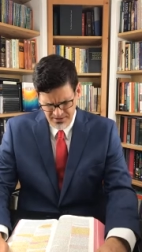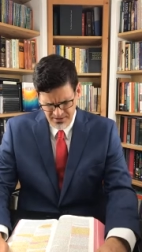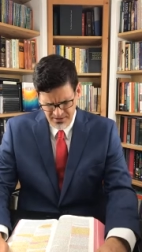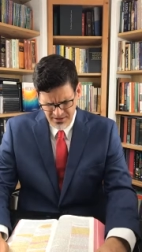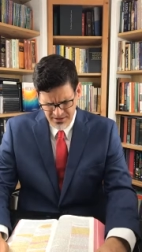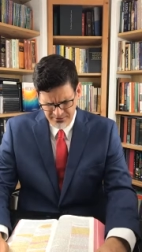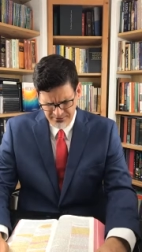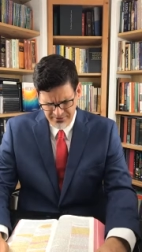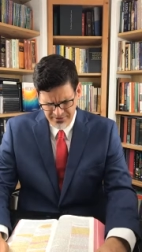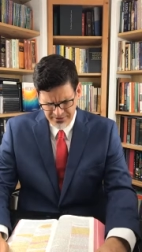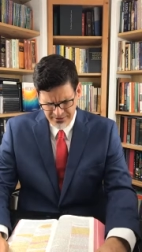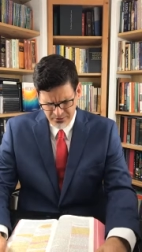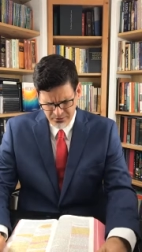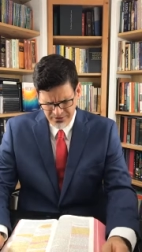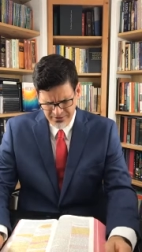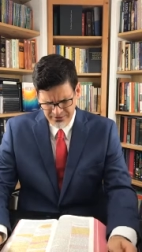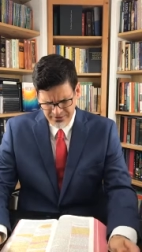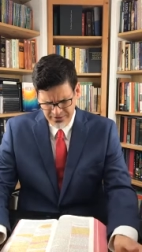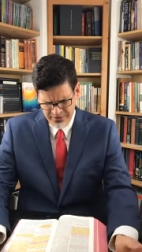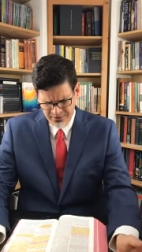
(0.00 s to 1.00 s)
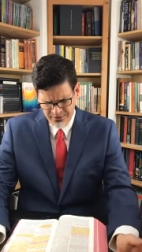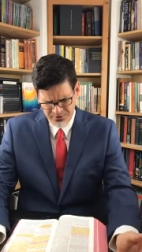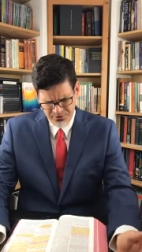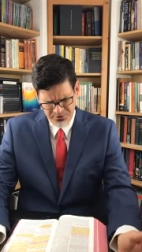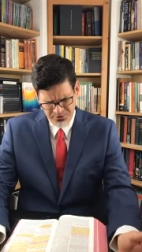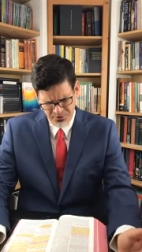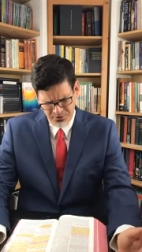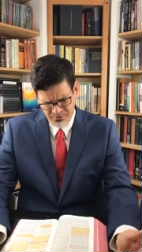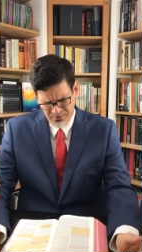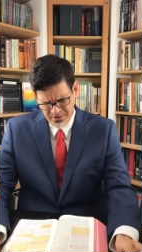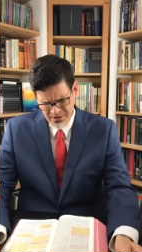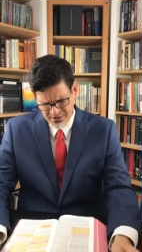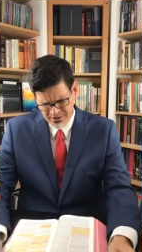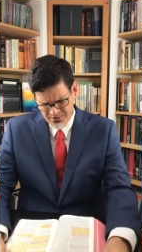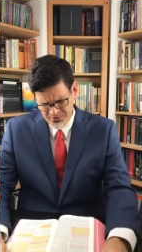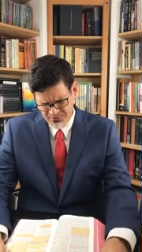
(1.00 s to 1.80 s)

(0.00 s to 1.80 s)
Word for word: Our Father, we thank you so much